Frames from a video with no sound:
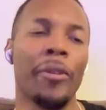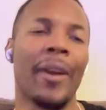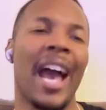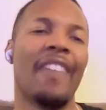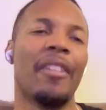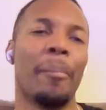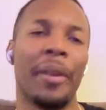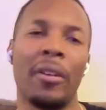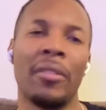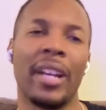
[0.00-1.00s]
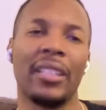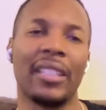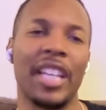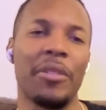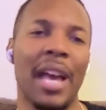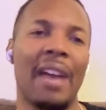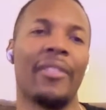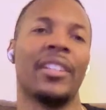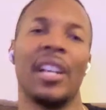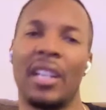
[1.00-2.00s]
when you haven't built nothing and you
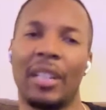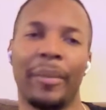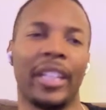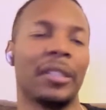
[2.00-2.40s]
haven't done nothing,